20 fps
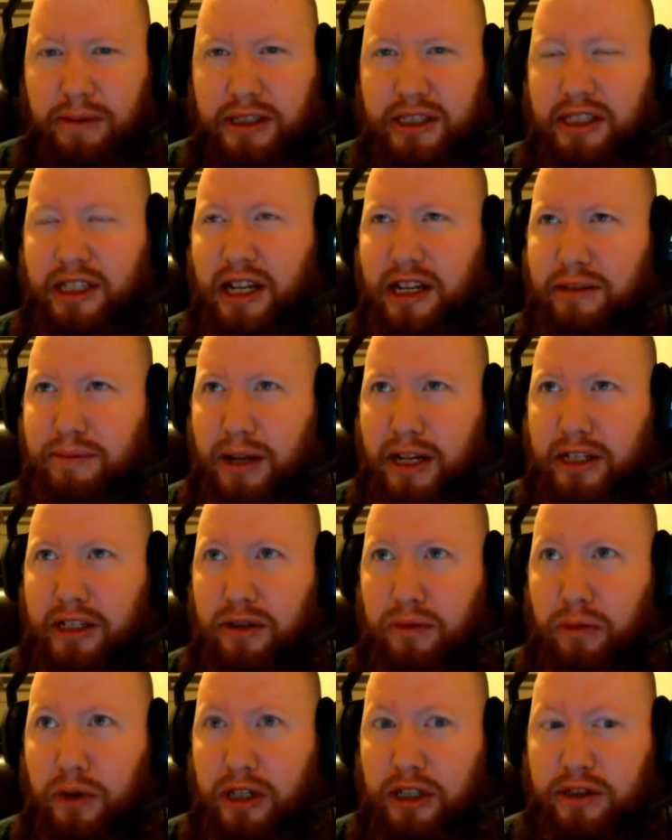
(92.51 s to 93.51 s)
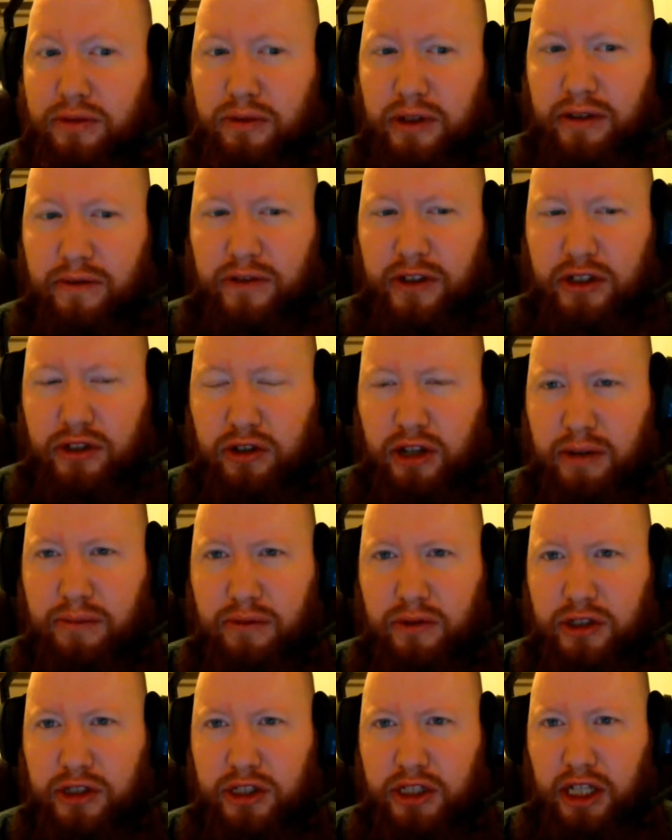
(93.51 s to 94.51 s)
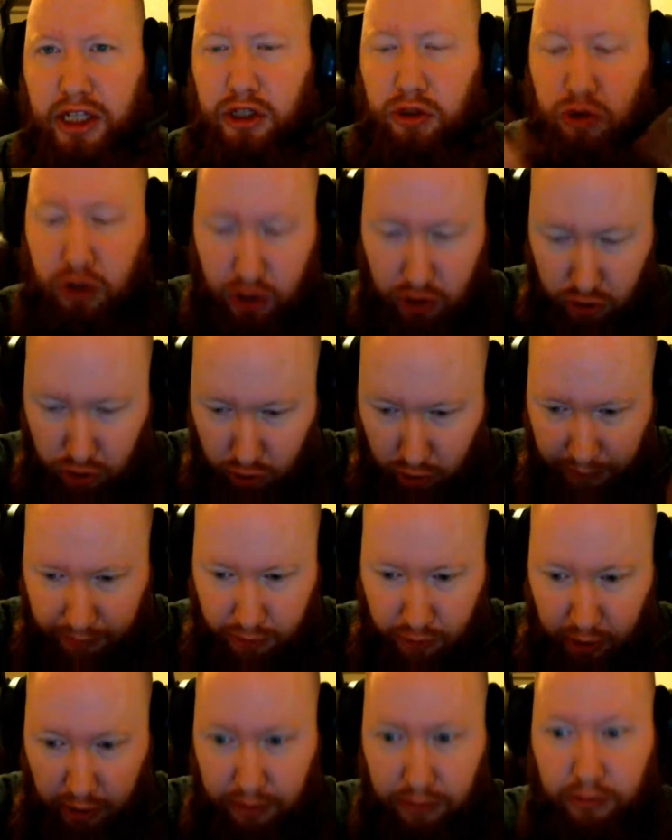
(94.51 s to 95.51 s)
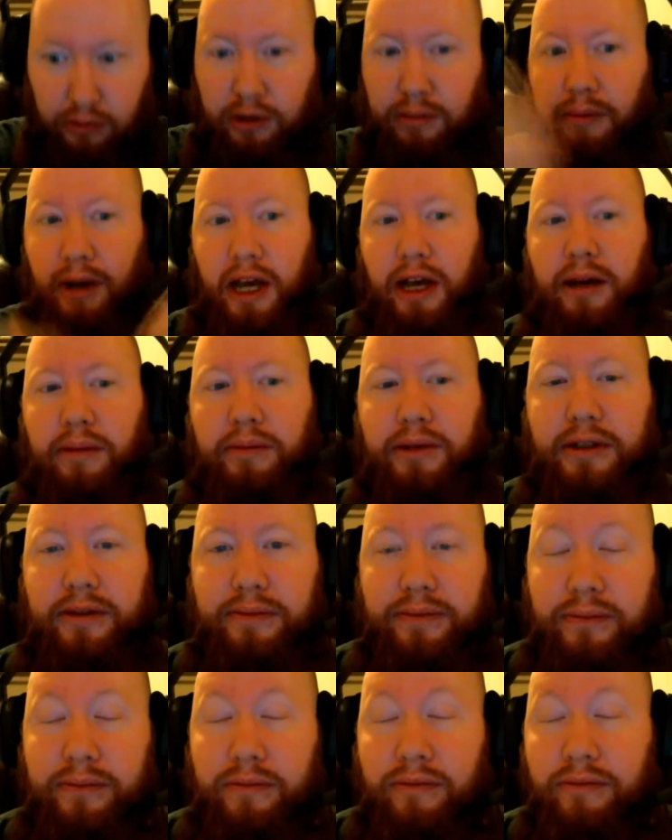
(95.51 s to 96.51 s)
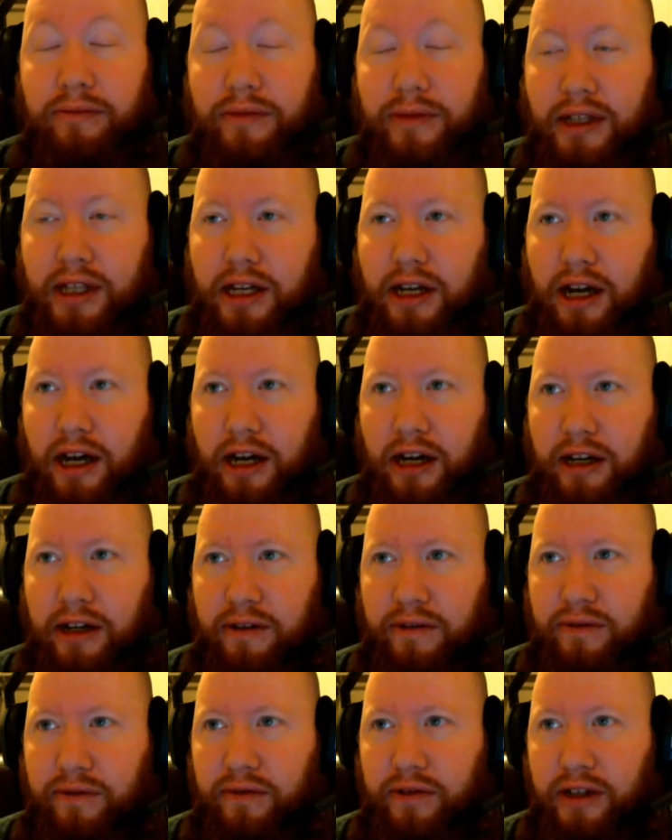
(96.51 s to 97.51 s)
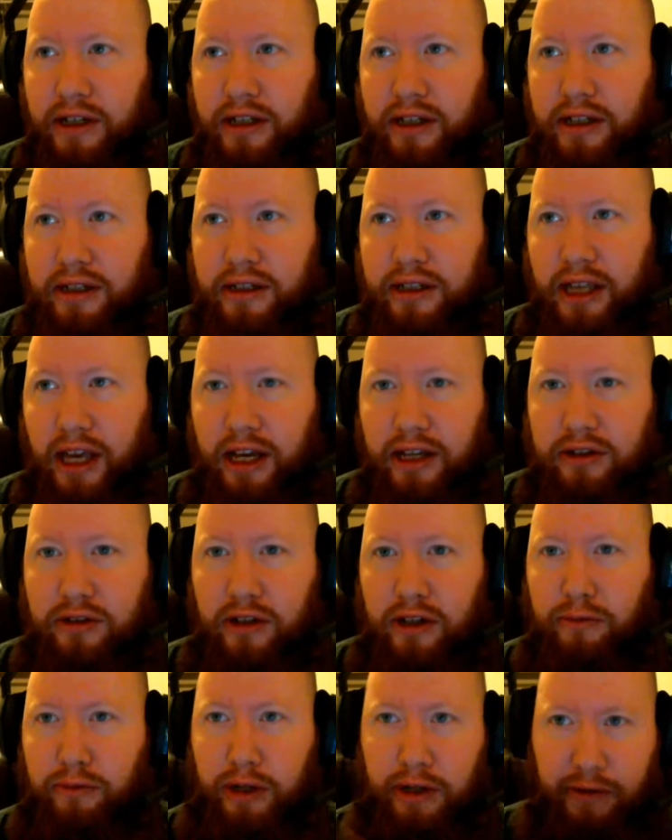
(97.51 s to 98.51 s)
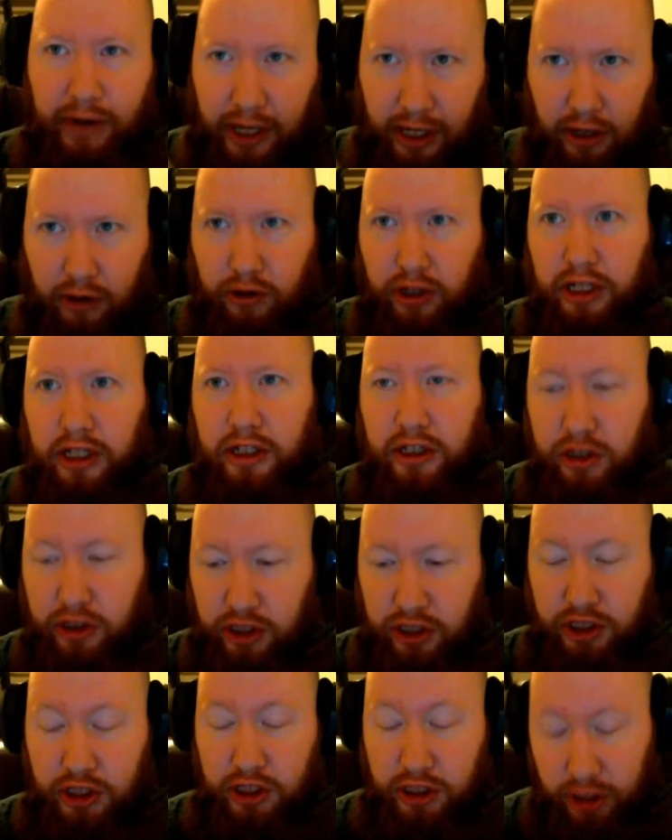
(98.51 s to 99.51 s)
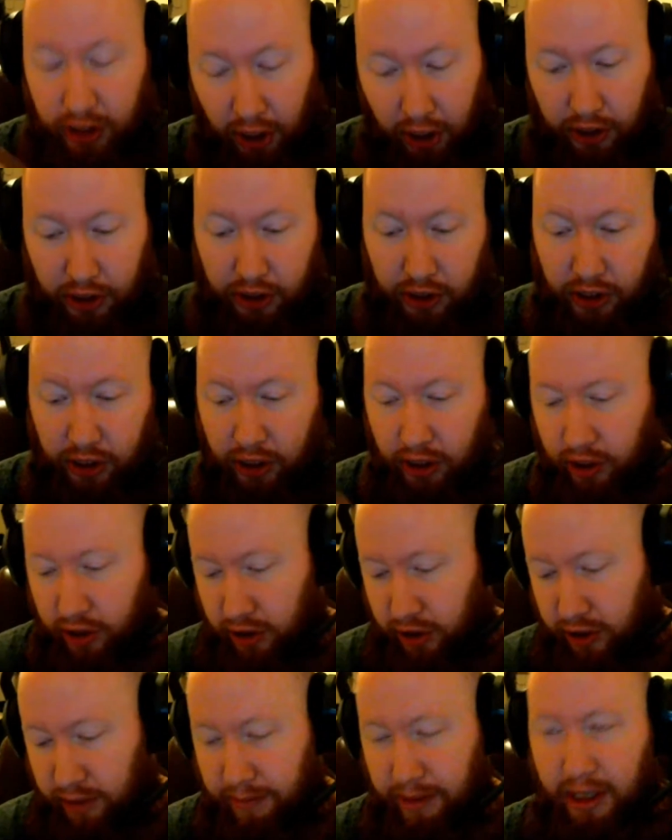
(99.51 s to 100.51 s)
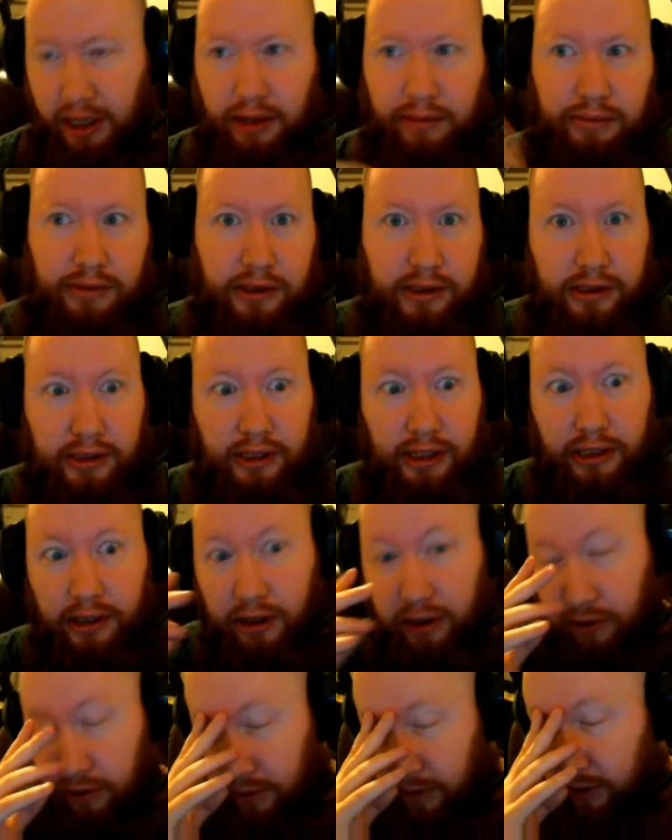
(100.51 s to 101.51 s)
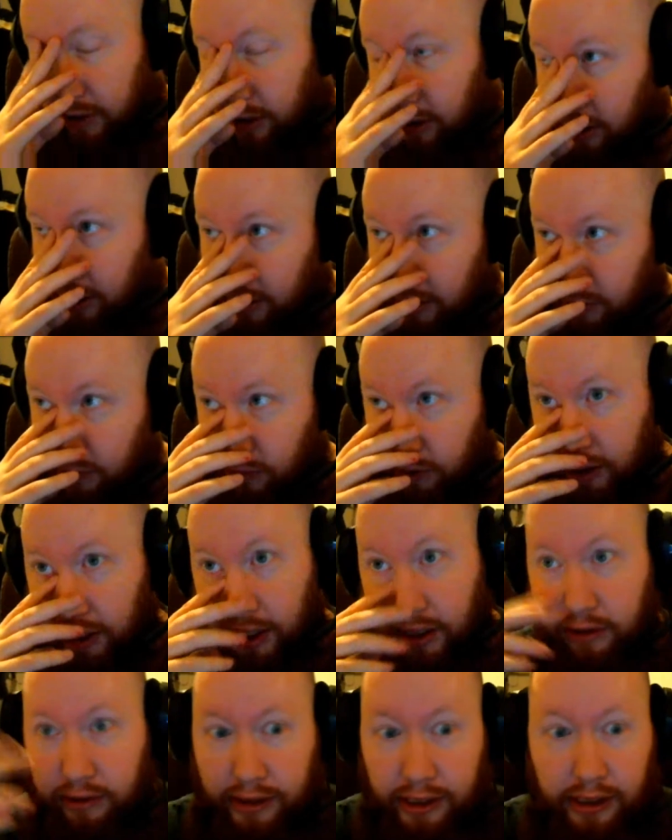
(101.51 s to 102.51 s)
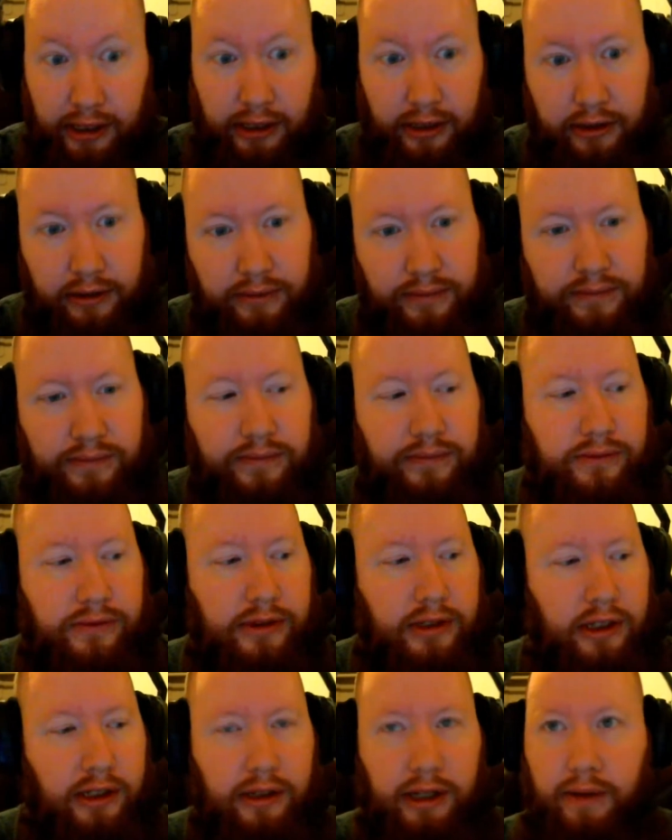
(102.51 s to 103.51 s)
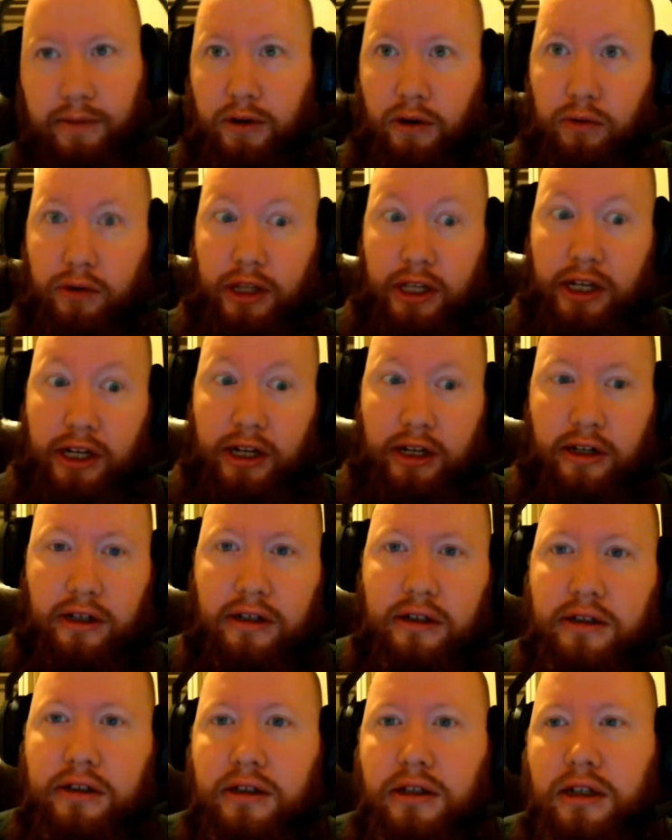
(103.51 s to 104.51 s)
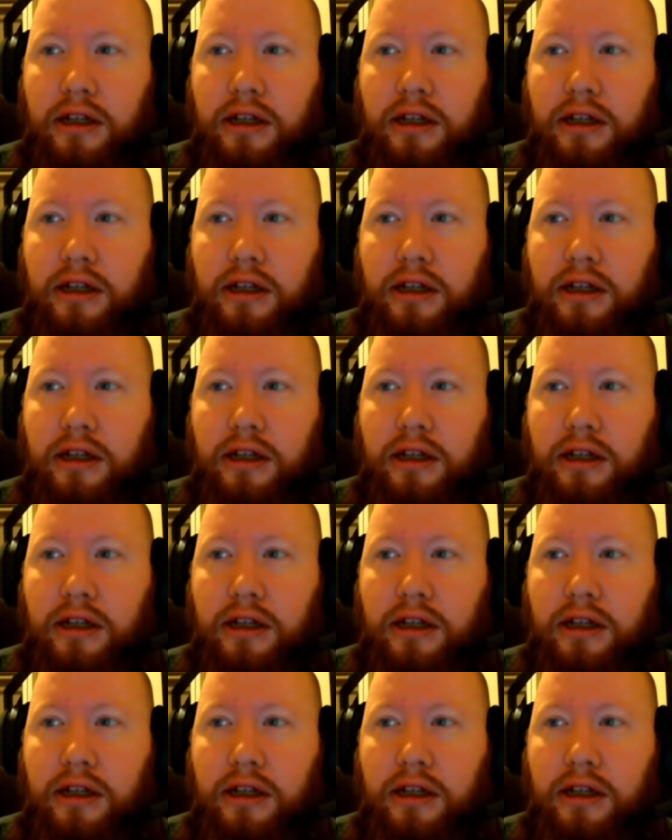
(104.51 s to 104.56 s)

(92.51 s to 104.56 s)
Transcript: It's not as bad as it was when it first dropped, where it's like you just drop straight through the map of Castle, and when it finally loaded in, you're just stuck there under the map. It's just like, okay, I gotta quit out now. Never go in there.